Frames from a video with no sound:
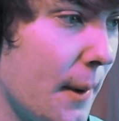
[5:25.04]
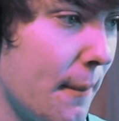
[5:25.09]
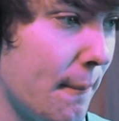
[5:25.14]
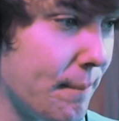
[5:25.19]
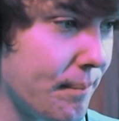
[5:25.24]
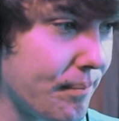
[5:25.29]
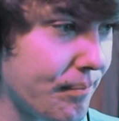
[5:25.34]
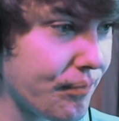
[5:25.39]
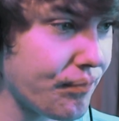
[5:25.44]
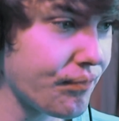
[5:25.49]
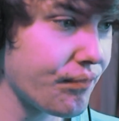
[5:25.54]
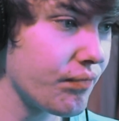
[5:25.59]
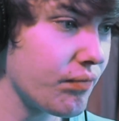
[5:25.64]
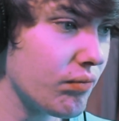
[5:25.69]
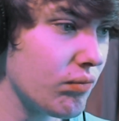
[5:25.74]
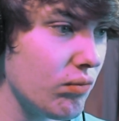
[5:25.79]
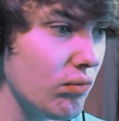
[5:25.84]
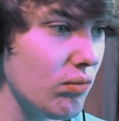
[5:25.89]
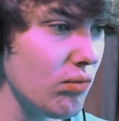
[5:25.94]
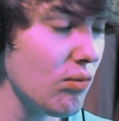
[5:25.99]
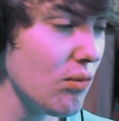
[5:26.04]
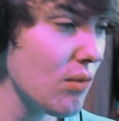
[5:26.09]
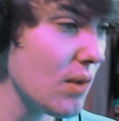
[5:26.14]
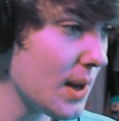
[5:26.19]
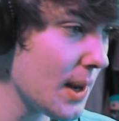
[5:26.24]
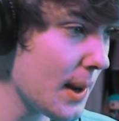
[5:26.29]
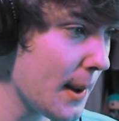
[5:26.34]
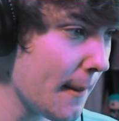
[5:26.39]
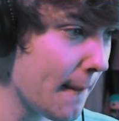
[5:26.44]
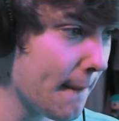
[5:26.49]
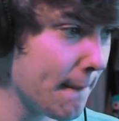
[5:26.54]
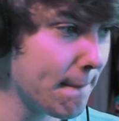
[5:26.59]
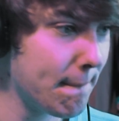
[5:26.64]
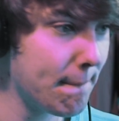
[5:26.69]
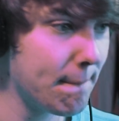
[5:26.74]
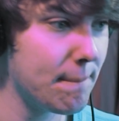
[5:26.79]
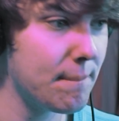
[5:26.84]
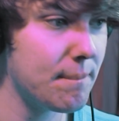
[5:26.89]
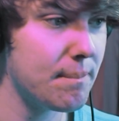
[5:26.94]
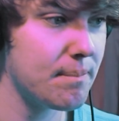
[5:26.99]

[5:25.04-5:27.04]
No one is speaking in this clip.